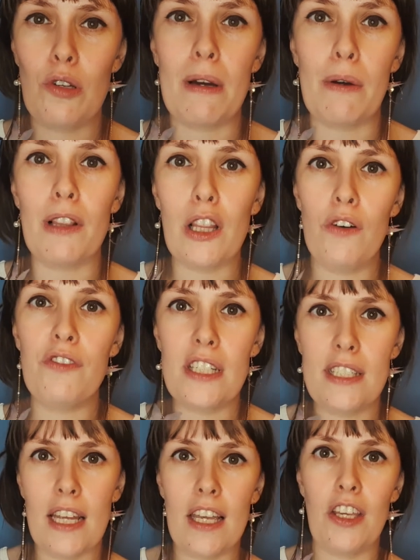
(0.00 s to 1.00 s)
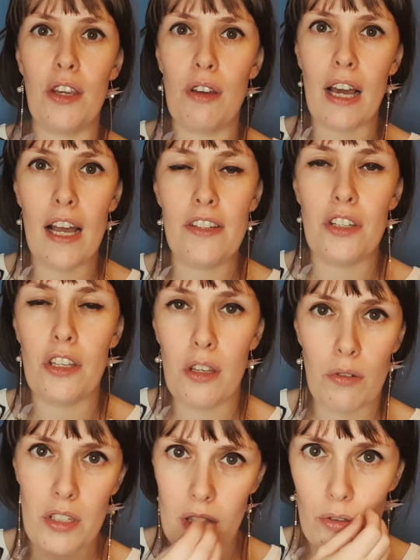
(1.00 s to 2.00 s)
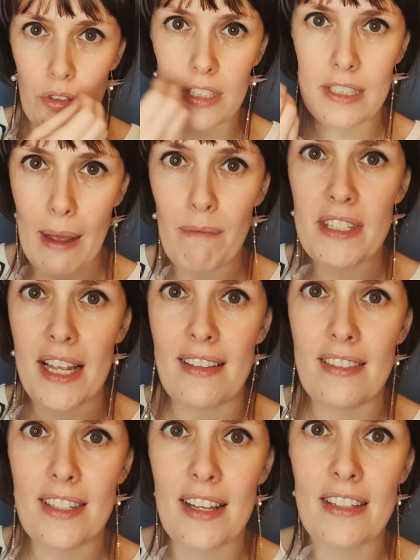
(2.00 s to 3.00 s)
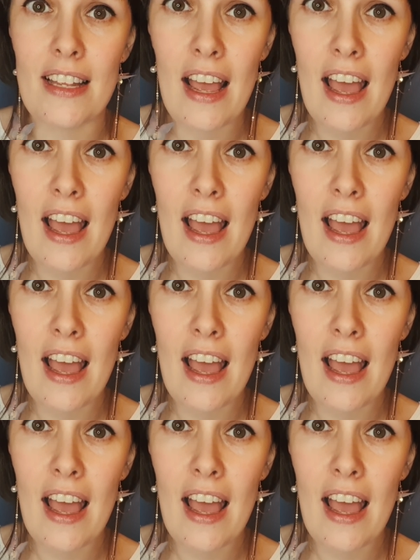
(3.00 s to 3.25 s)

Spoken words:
I would love to see you guys use those STEM sentences